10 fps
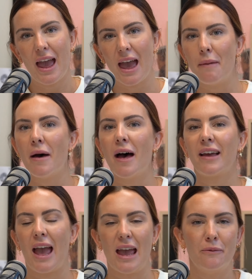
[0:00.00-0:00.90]
Emma
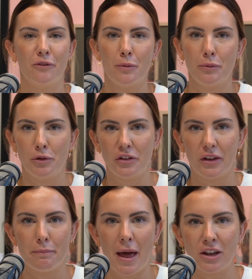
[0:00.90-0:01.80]
came from a
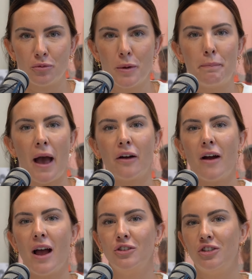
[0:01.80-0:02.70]
music management
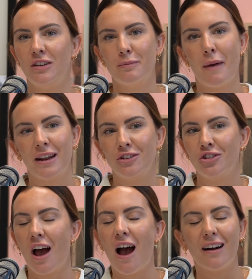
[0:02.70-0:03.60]
background. She's
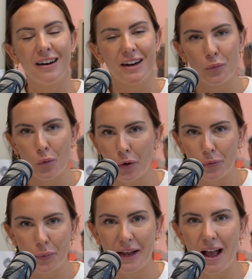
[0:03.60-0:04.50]
managed ARIA
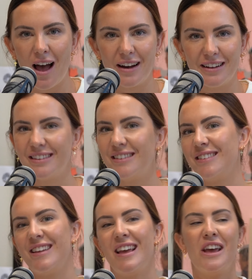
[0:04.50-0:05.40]
award-winning
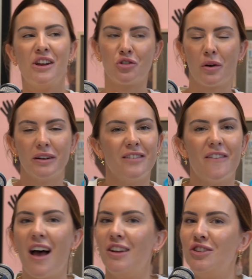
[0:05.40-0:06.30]
artists, Troye
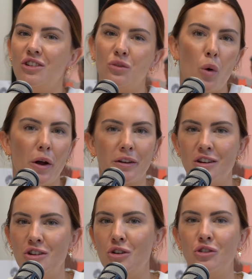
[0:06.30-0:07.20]
Sivan. She's worked
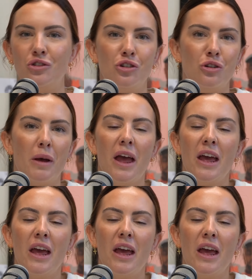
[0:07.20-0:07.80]
in YouTube.